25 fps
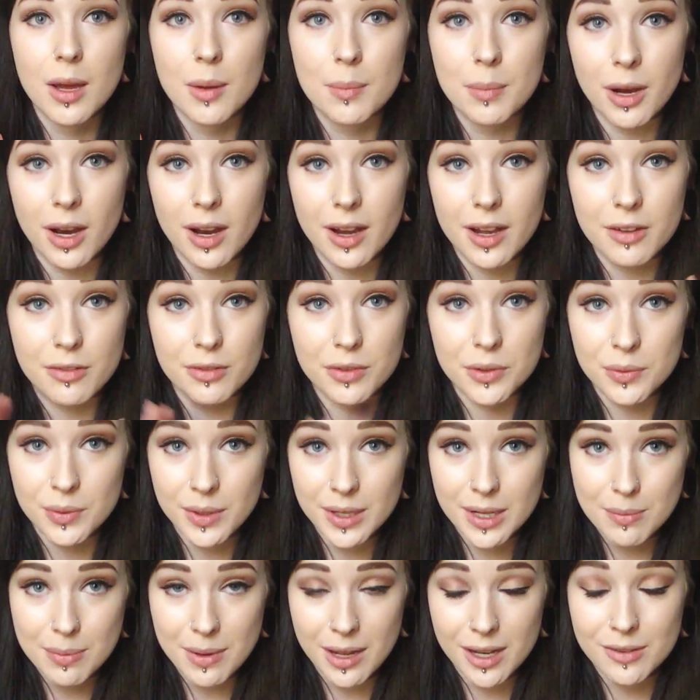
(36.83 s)
But I have a
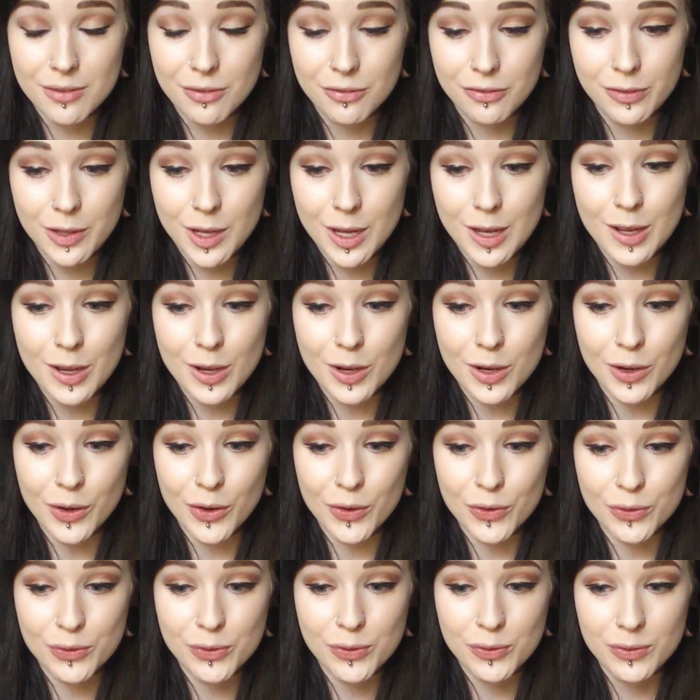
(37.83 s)
really bad fear
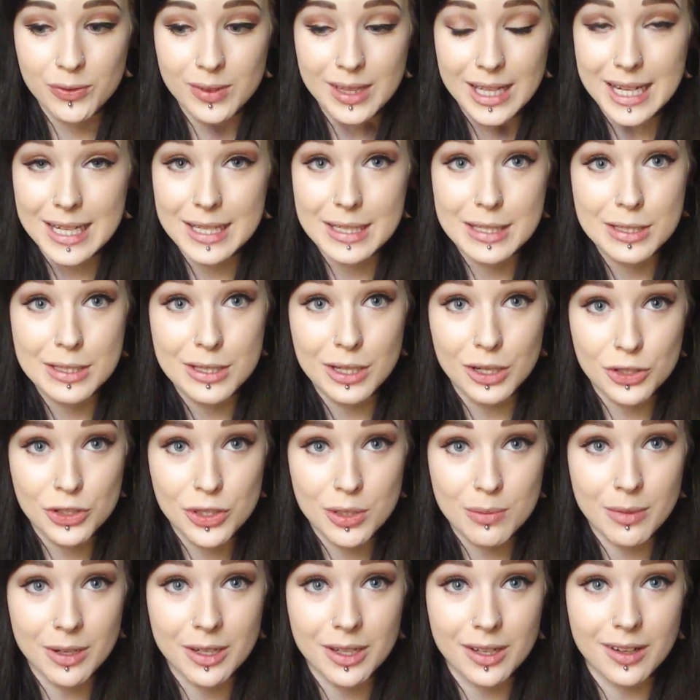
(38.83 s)
of things
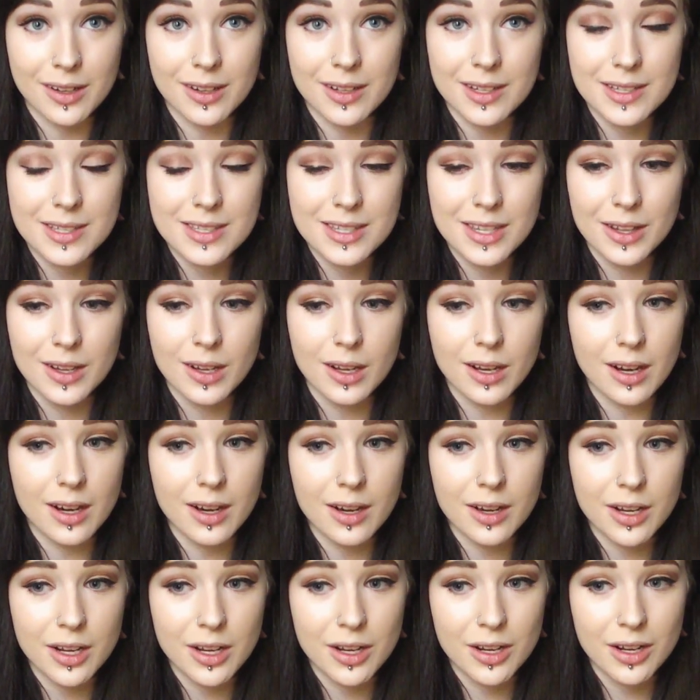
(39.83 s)
touching my eyes. Like,
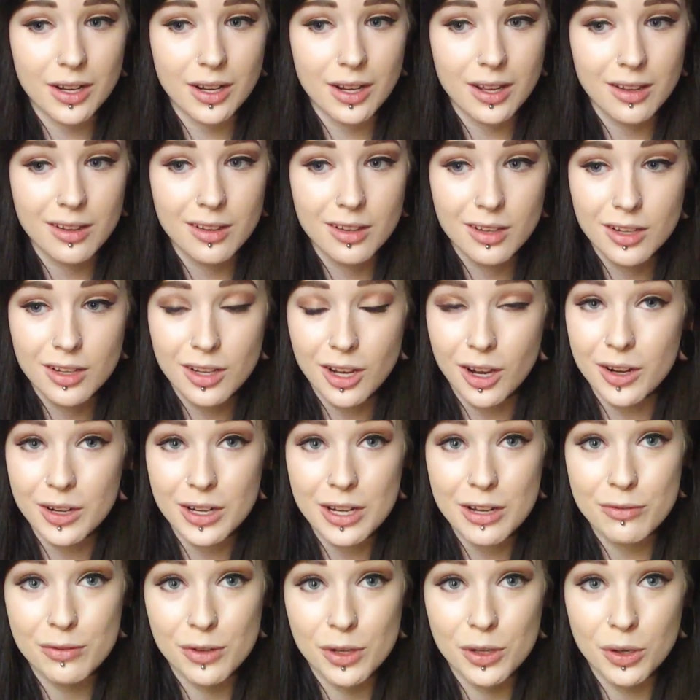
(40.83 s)
I can't
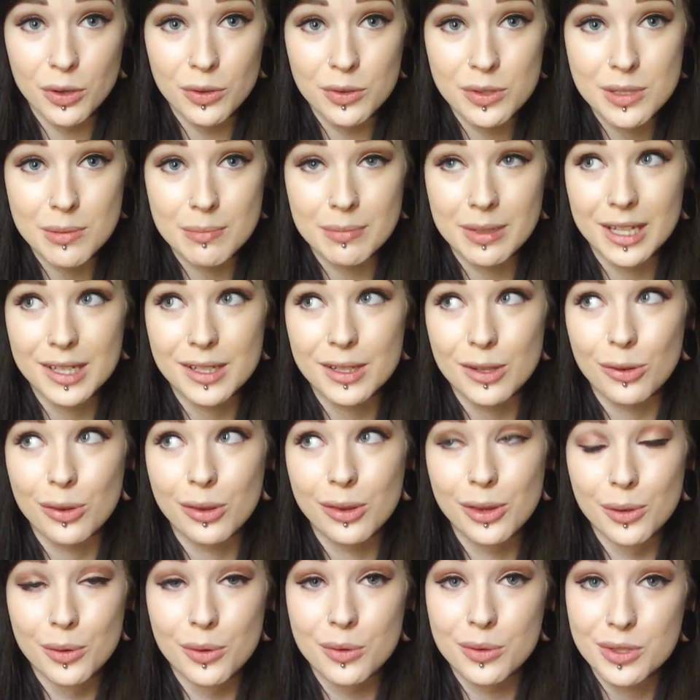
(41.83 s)
even contemplate the
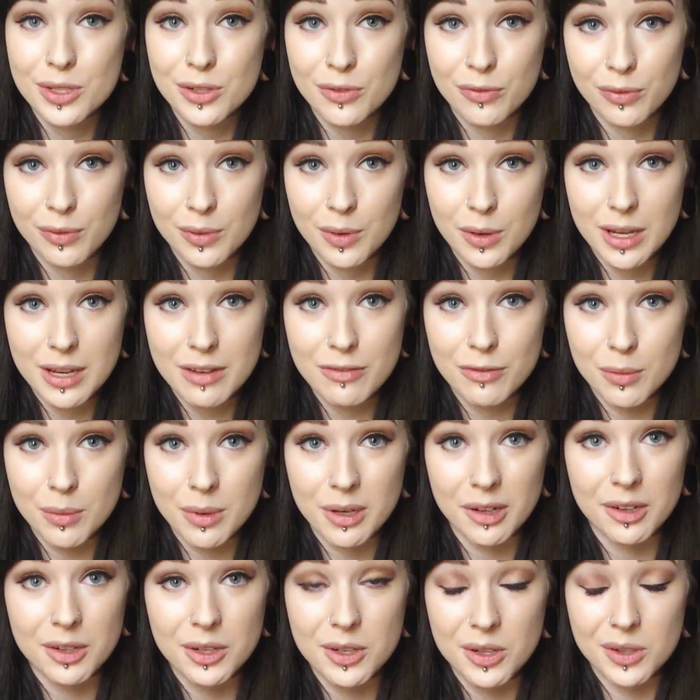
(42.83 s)
thought of even
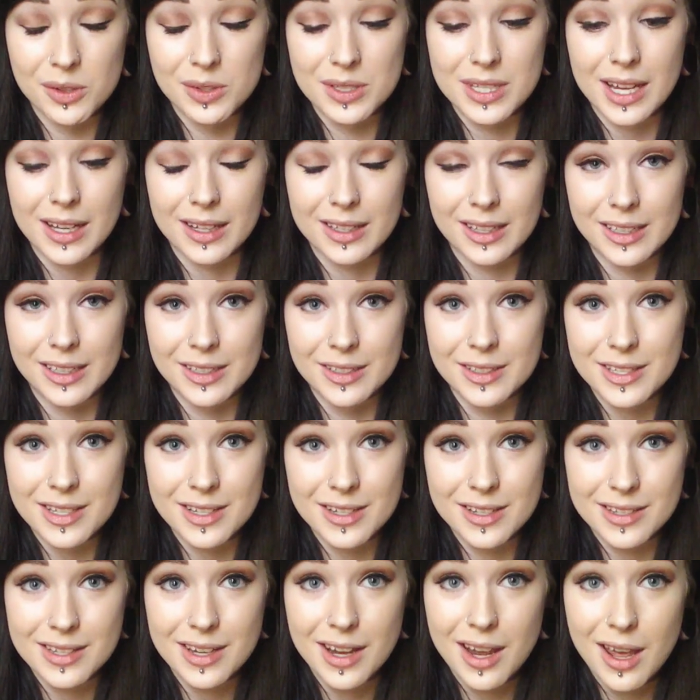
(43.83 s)
wearing contact
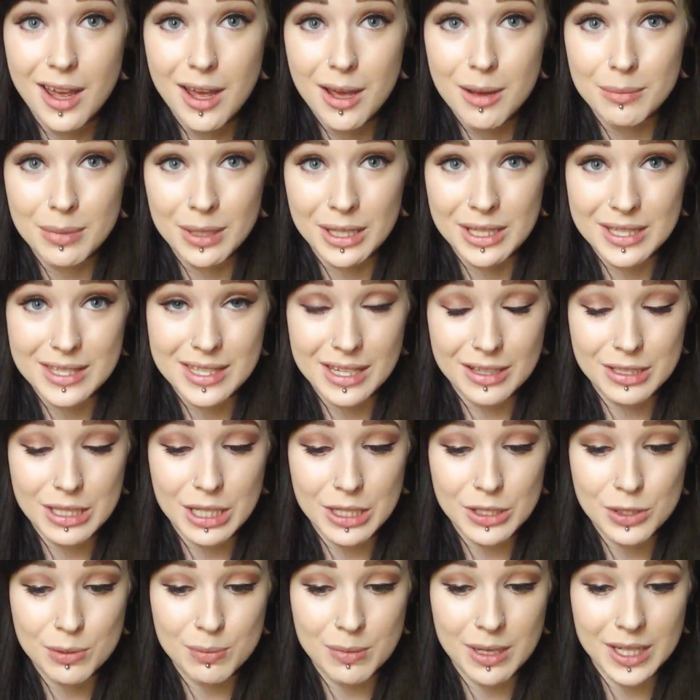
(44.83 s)
lenses because they
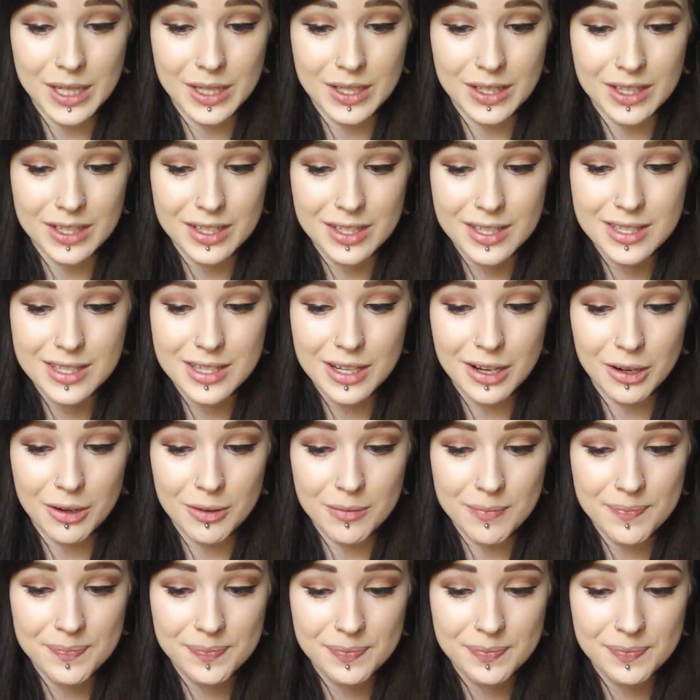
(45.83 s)
touch my eyes. So